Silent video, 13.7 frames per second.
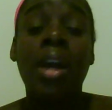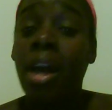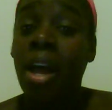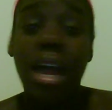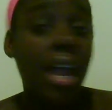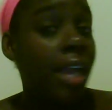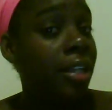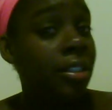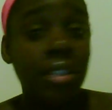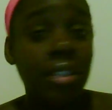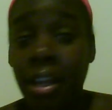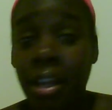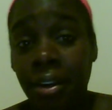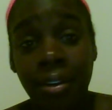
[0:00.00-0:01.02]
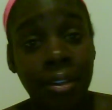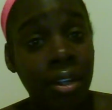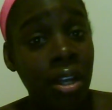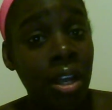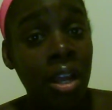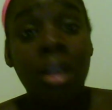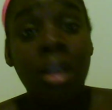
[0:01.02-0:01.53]
I ain't scared.
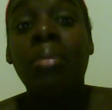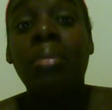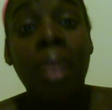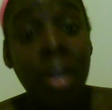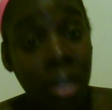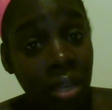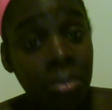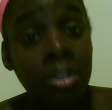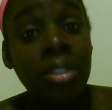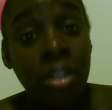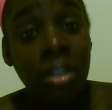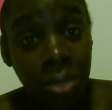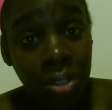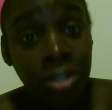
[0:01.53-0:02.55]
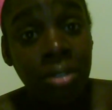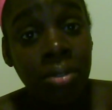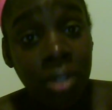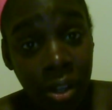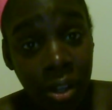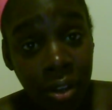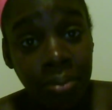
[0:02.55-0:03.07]
My name is Timby
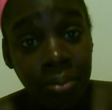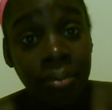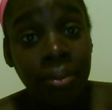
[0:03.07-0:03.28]
Terrell.